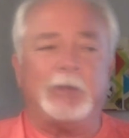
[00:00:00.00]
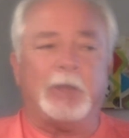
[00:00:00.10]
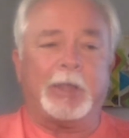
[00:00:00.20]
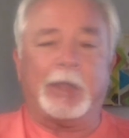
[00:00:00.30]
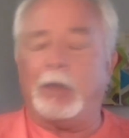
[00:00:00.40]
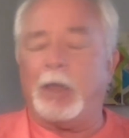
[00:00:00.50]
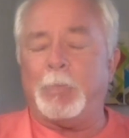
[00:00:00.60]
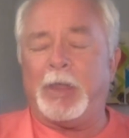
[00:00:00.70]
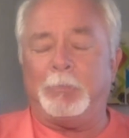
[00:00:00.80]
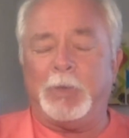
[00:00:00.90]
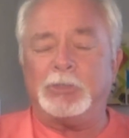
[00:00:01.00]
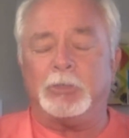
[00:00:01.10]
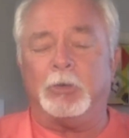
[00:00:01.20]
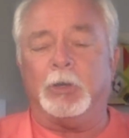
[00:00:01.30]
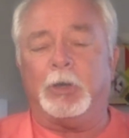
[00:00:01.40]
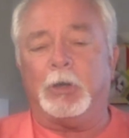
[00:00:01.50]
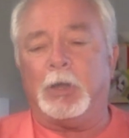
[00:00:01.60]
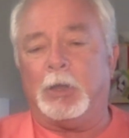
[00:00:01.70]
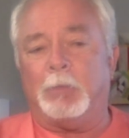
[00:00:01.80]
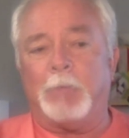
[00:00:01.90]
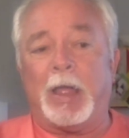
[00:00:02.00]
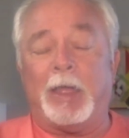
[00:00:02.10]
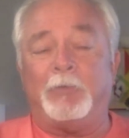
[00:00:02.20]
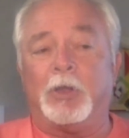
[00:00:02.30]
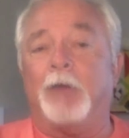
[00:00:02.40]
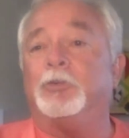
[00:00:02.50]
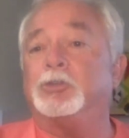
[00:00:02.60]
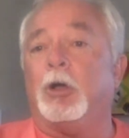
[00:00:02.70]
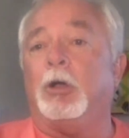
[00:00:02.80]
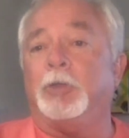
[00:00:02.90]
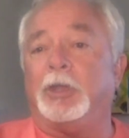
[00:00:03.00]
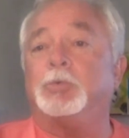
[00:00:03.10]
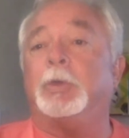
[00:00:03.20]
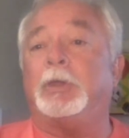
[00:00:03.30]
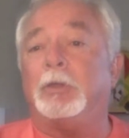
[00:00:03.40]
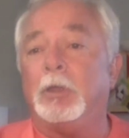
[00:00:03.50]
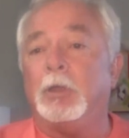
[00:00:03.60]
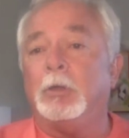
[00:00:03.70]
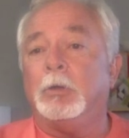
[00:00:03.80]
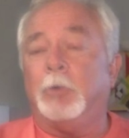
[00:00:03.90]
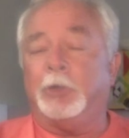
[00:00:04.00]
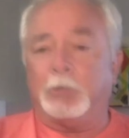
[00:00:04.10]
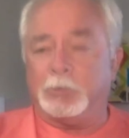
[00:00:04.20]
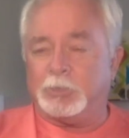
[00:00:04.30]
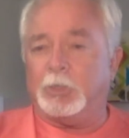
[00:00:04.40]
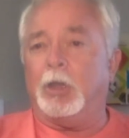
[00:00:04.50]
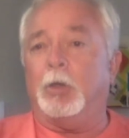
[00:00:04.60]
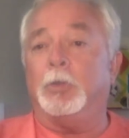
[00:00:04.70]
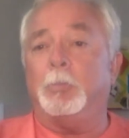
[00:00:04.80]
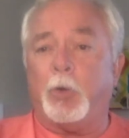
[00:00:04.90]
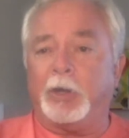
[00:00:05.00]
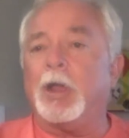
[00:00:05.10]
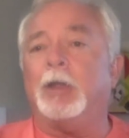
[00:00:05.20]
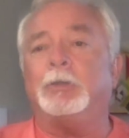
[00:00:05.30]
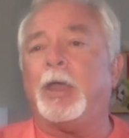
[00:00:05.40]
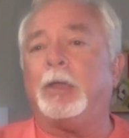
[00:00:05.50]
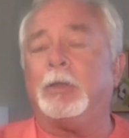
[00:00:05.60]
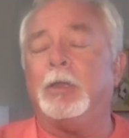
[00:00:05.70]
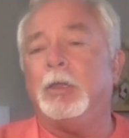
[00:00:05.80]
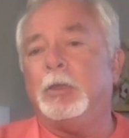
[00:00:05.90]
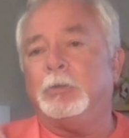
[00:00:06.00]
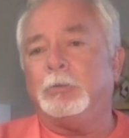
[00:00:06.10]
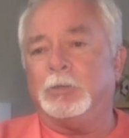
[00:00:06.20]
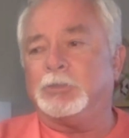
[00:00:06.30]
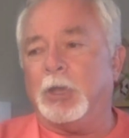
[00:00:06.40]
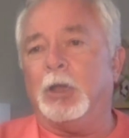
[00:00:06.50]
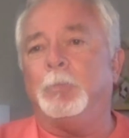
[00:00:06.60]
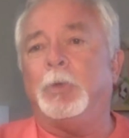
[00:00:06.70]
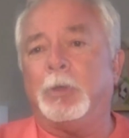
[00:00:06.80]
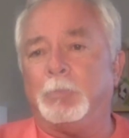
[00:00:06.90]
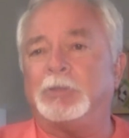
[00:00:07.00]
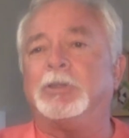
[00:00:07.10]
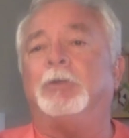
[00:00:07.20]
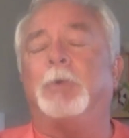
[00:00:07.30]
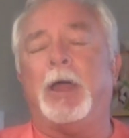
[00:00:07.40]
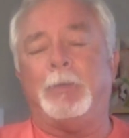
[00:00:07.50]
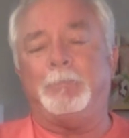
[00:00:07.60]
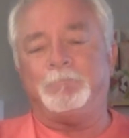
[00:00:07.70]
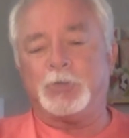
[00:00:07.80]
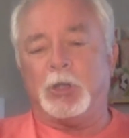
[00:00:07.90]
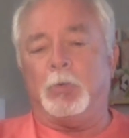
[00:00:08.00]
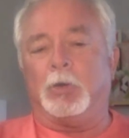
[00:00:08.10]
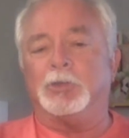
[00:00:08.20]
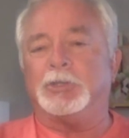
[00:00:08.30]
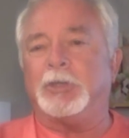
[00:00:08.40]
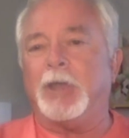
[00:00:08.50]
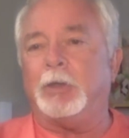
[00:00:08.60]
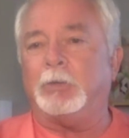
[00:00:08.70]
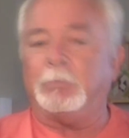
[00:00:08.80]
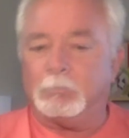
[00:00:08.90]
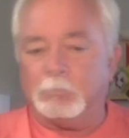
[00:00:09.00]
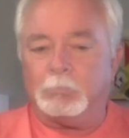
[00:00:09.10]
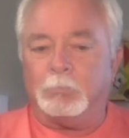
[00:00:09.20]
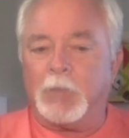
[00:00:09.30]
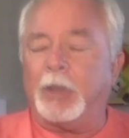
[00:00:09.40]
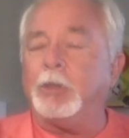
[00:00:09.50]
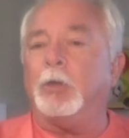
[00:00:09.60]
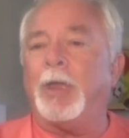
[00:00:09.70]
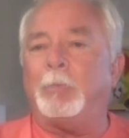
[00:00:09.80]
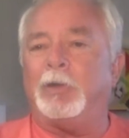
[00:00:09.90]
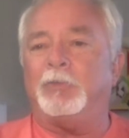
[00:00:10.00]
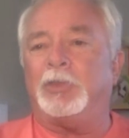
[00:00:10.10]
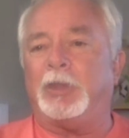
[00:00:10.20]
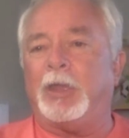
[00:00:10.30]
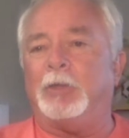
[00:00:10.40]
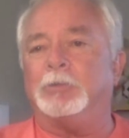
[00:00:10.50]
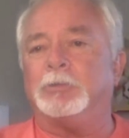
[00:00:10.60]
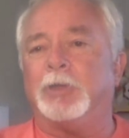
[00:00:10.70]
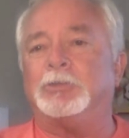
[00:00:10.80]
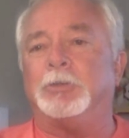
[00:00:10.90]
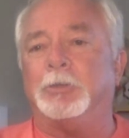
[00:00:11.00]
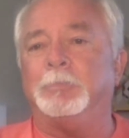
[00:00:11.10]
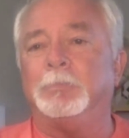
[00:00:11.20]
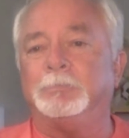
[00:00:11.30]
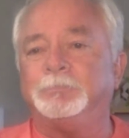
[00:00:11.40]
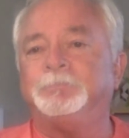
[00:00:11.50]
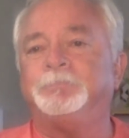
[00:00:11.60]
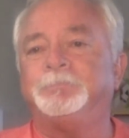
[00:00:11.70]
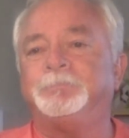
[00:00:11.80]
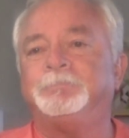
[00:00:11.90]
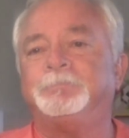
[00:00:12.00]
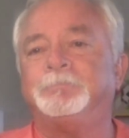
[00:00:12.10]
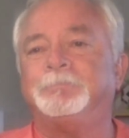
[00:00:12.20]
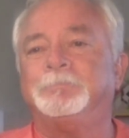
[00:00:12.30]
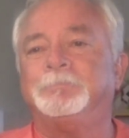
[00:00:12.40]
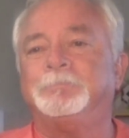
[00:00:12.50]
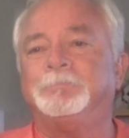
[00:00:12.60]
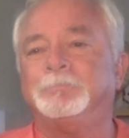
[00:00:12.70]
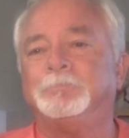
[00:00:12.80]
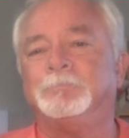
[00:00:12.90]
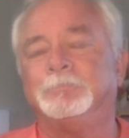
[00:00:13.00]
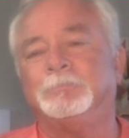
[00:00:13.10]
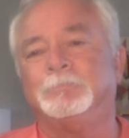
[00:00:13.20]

I like I, I may have mentioned earlier, um, I have a conference call next week with the yep. CEO, the point of contact, and your sub. Yeah. Right. So we're gonna sit down and uh, you know hammer everything out. So that's good. That's awesome, Chris.